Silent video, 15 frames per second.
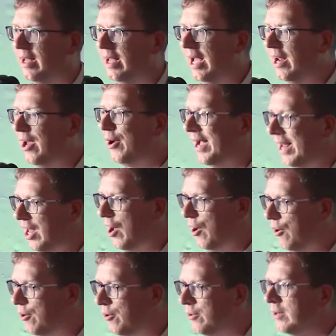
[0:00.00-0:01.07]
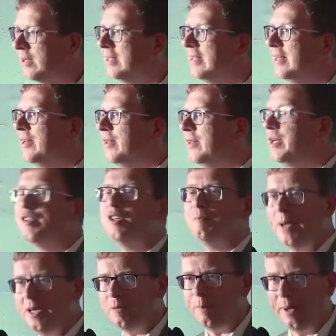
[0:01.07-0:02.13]
hello, this is
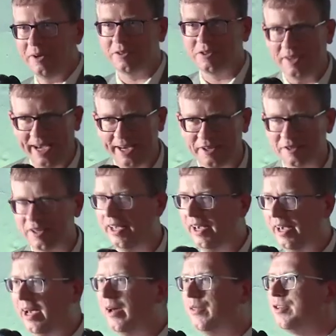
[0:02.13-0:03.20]
Peter Pendleton Eckersley here,